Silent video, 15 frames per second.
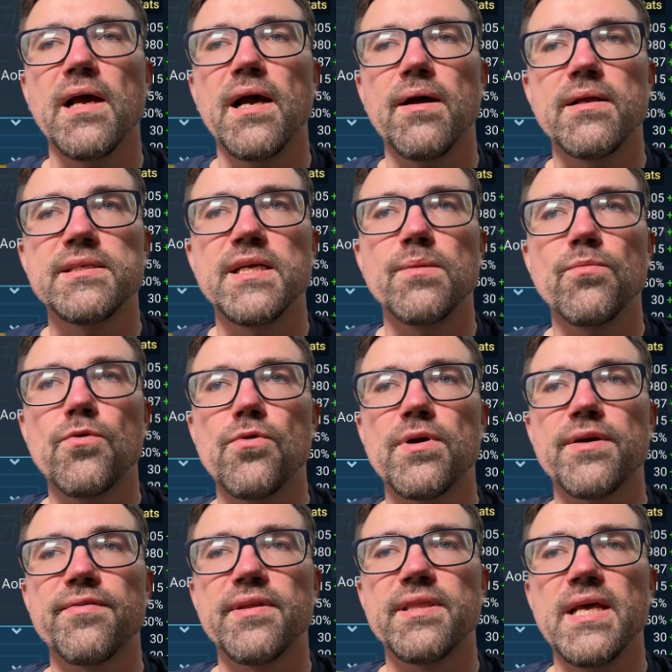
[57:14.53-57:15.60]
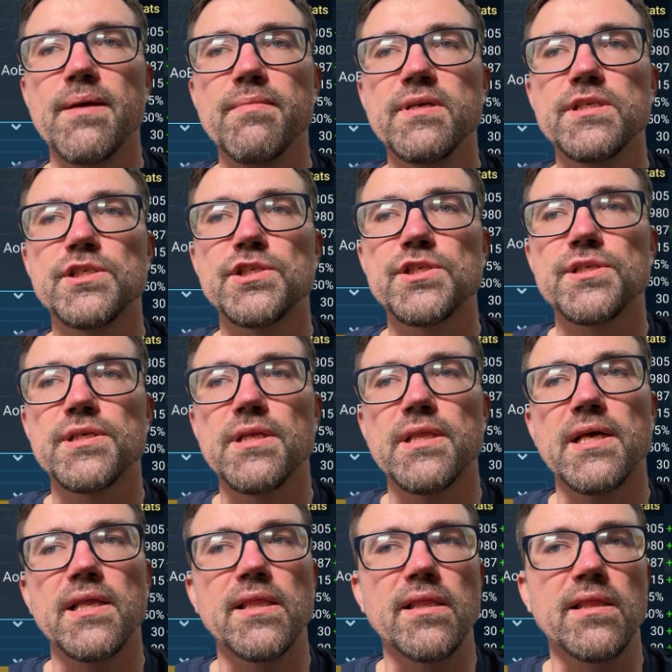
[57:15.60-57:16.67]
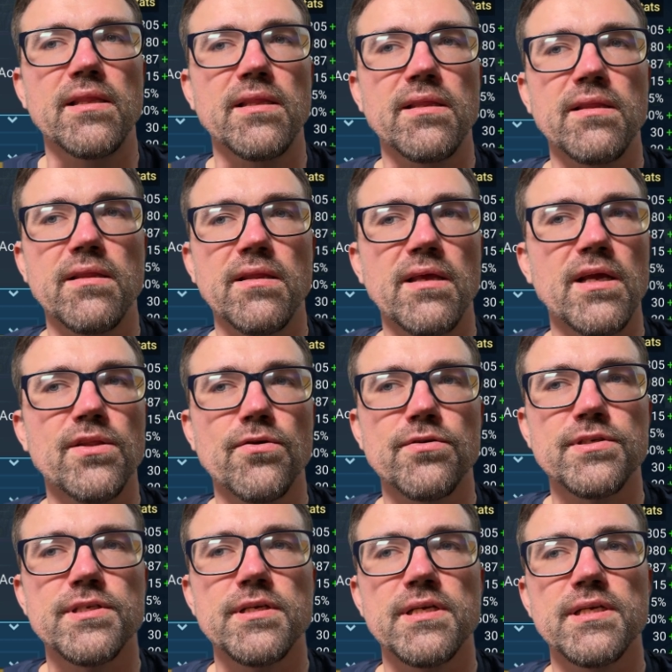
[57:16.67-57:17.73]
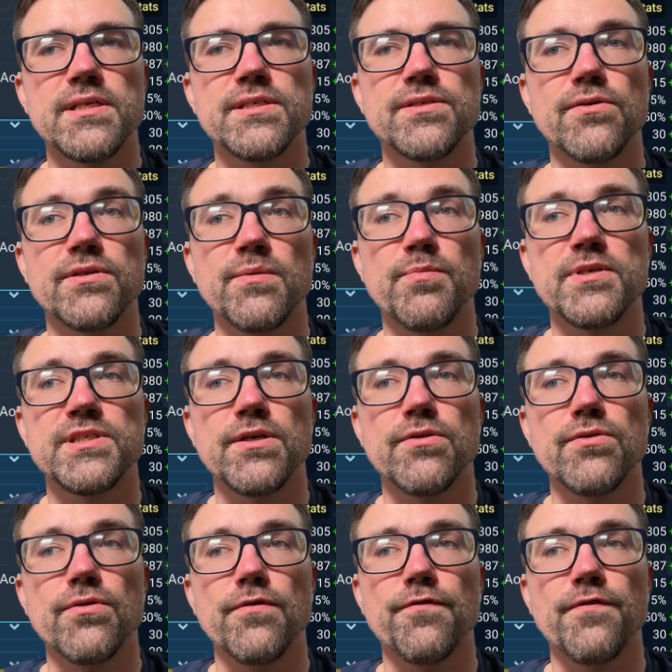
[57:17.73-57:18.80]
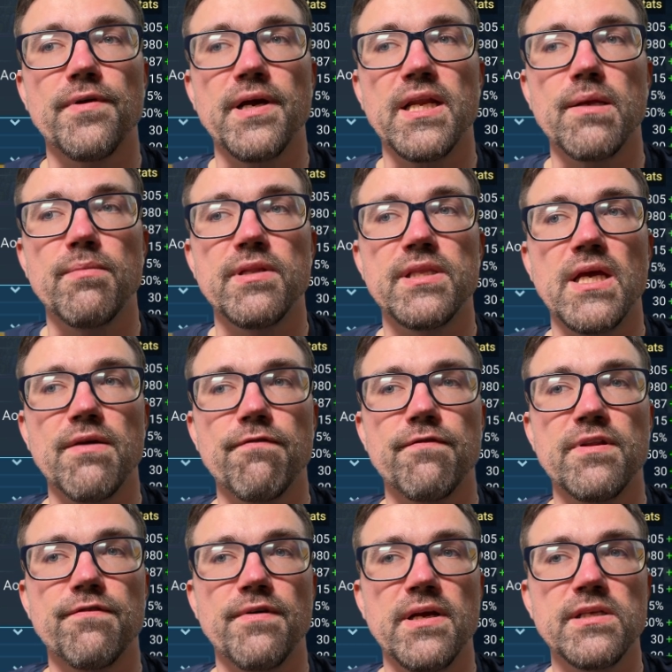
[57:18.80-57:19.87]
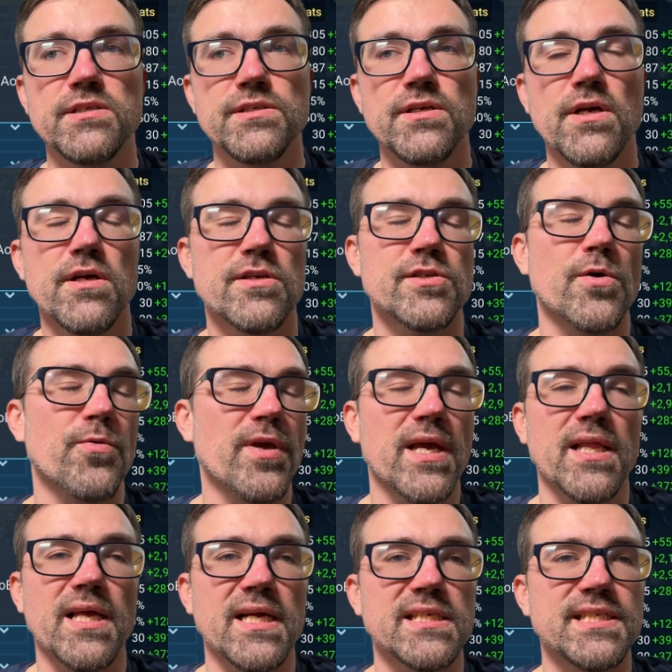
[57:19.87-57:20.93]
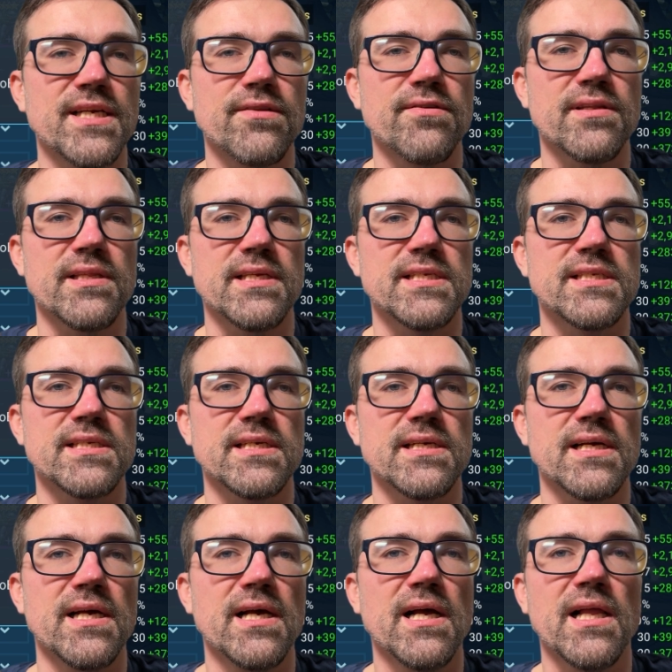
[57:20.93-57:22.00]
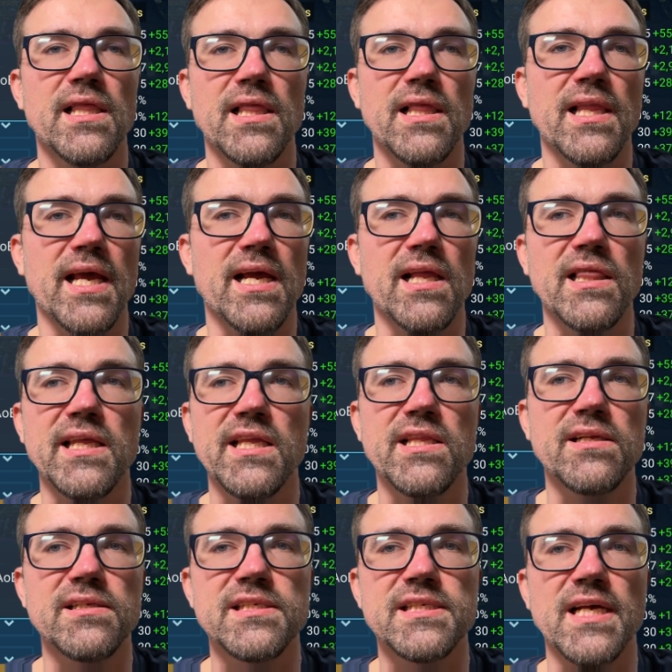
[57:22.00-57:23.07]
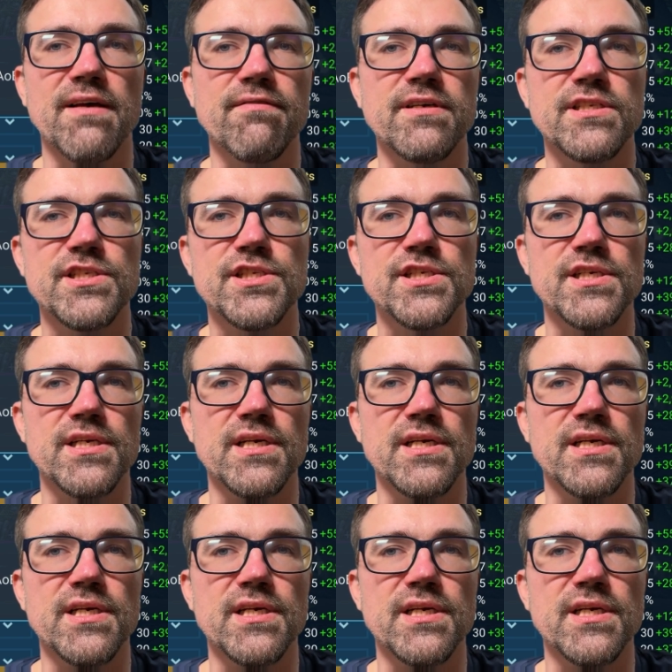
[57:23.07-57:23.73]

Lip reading: Then more crit damage, then ignores 30% of enemy defense. So we can consider it as like a Lethal, Savage,